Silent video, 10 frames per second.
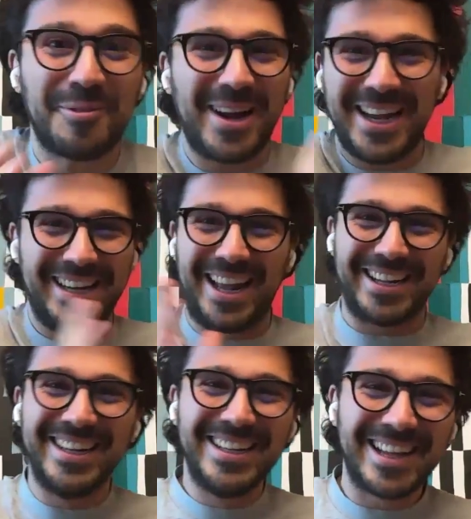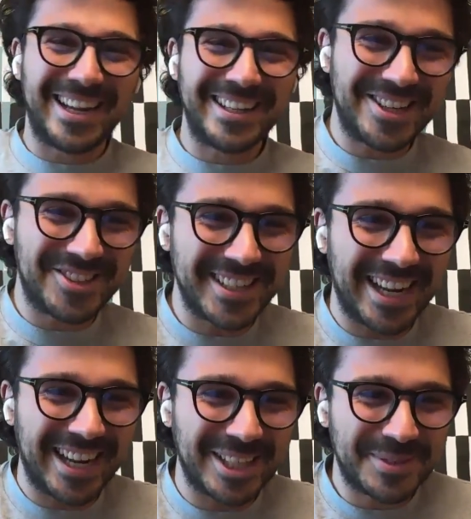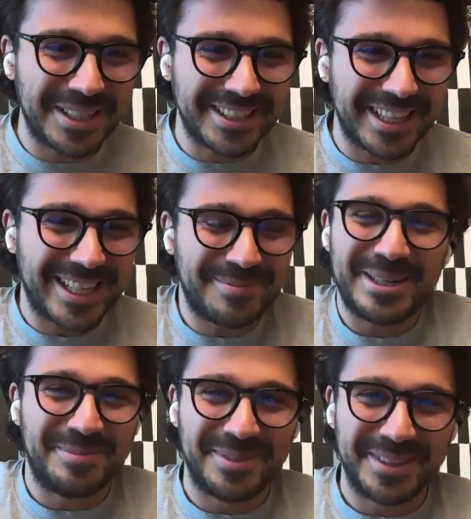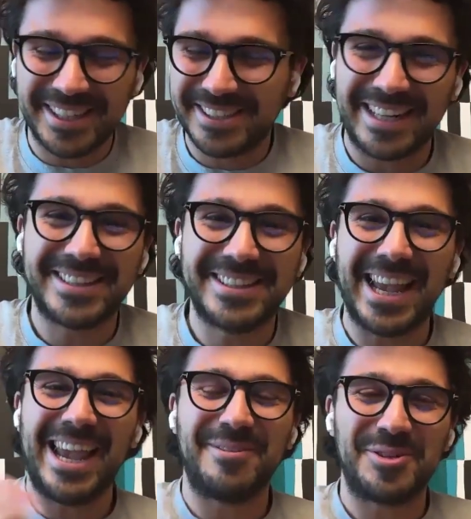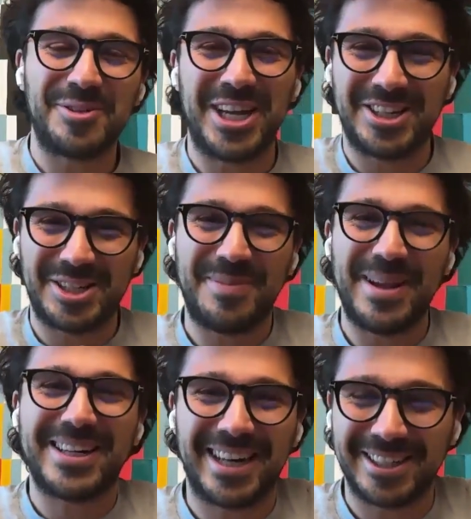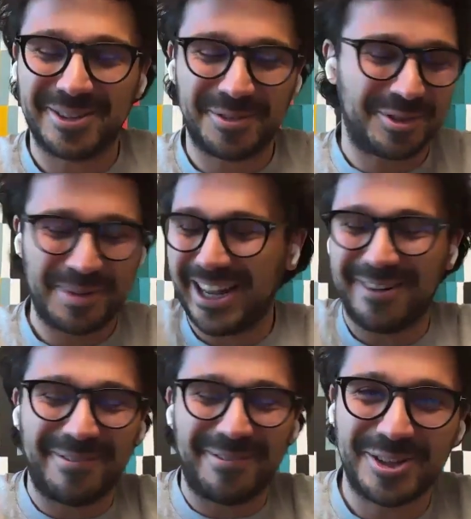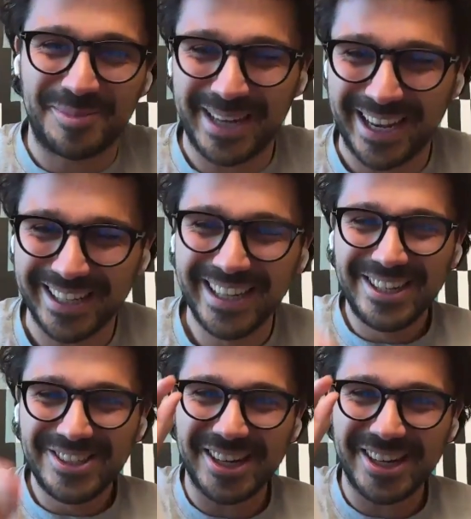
But why? Like, then they just end up running experiments that they have to change the background from, again, white to black,